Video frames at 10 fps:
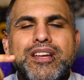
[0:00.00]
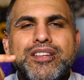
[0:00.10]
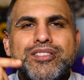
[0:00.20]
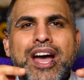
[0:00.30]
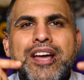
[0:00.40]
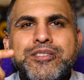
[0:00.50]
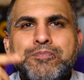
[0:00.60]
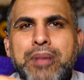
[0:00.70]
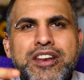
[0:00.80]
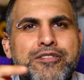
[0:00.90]
that is
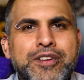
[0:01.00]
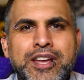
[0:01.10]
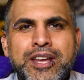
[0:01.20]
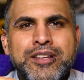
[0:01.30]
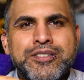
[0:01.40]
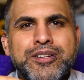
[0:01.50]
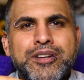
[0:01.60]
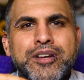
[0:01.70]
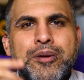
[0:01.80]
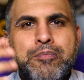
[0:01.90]
benefited
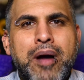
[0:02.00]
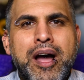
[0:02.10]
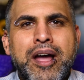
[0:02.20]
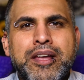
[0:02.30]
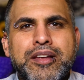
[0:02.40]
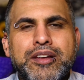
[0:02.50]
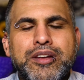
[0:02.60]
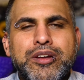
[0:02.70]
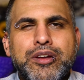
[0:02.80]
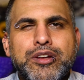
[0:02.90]
by
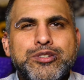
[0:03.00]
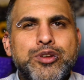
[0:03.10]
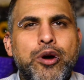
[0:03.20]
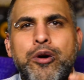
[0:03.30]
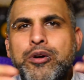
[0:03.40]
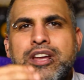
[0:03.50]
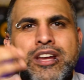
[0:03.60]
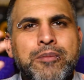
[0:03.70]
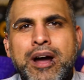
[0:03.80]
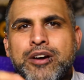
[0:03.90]
talking
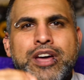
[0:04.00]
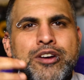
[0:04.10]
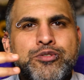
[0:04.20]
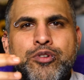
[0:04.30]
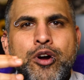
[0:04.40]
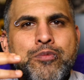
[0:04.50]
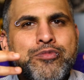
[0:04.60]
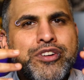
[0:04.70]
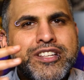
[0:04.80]
about that trauma in a